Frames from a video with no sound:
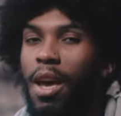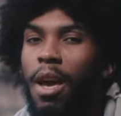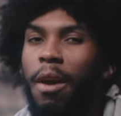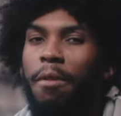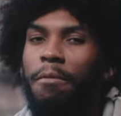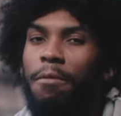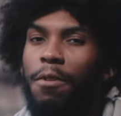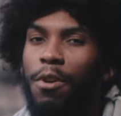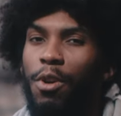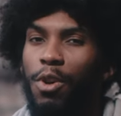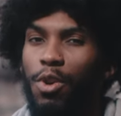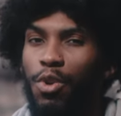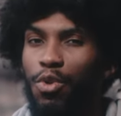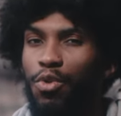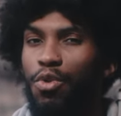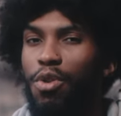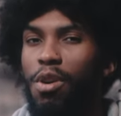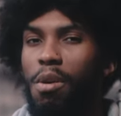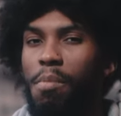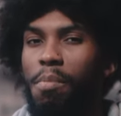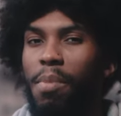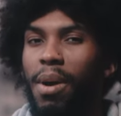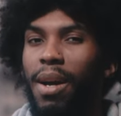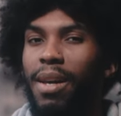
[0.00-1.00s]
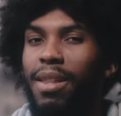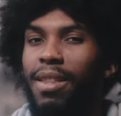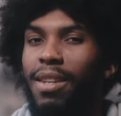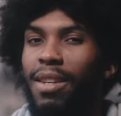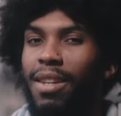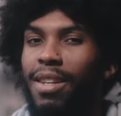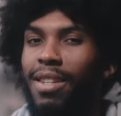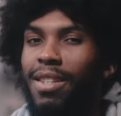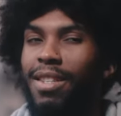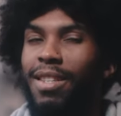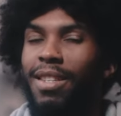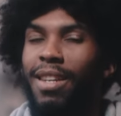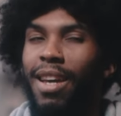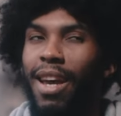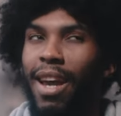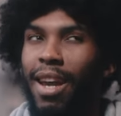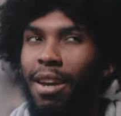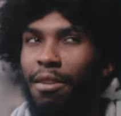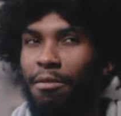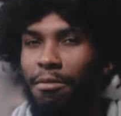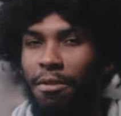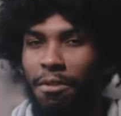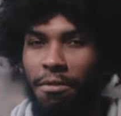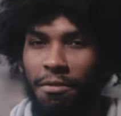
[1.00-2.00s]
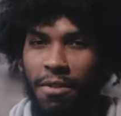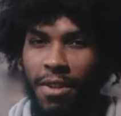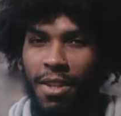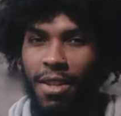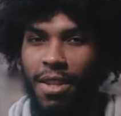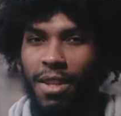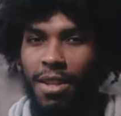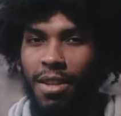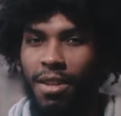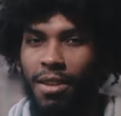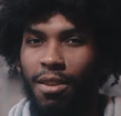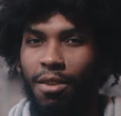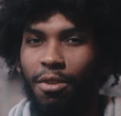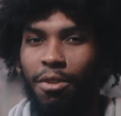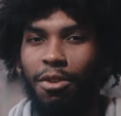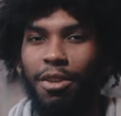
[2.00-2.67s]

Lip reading: If you're in Europe, I think it's the 850D